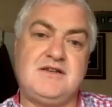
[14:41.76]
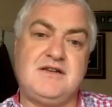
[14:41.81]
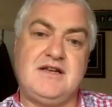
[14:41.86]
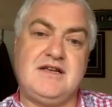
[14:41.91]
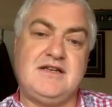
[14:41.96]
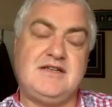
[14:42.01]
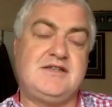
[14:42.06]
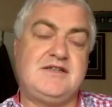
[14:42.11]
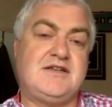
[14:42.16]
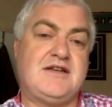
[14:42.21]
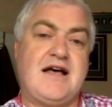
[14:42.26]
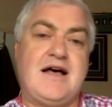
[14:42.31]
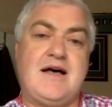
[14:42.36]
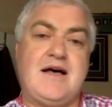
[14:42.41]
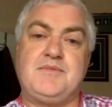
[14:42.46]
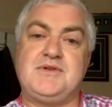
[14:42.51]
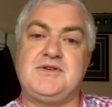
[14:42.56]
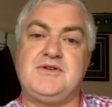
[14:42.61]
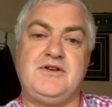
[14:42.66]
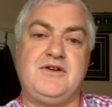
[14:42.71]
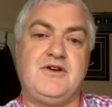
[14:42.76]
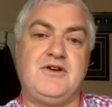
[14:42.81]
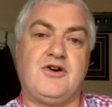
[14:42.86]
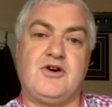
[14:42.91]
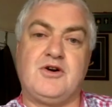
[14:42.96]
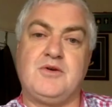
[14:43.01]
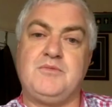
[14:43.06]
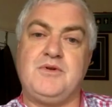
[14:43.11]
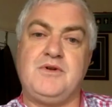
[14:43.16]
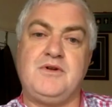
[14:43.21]
it's absolutely
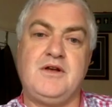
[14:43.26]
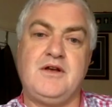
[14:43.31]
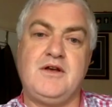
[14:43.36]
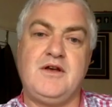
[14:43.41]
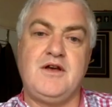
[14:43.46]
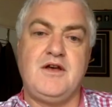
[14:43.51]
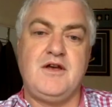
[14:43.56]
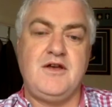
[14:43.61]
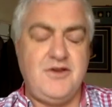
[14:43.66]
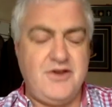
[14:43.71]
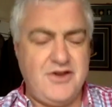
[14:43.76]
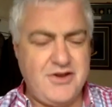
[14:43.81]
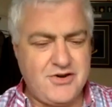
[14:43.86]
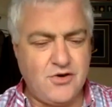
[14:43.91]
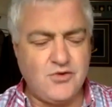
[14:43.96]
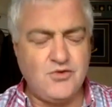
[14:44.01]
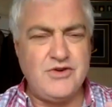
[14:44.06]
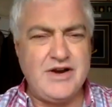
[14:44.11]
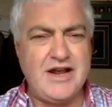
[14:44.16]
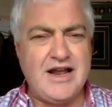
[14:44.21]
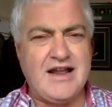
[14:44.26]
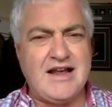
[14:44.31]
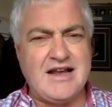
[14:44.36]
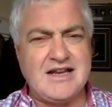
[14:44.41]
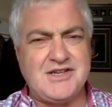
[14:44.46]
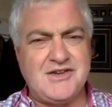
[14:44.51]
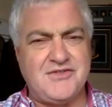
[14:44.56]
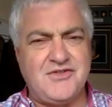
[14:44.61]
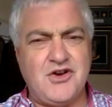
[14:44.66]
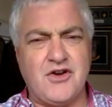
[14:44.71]
horrible. You don't
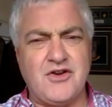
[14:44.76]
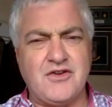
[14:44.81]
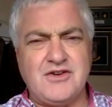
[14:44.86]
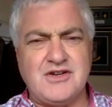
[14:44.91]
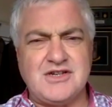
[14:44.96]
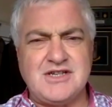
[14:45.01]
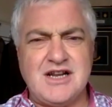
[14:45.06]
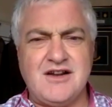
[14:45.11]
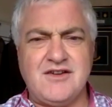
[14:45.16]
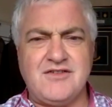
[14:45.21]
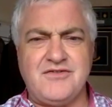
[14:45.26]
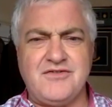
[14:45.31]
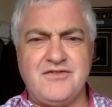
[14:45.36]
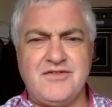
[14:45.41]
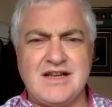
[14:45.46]
realise you've got it yourself.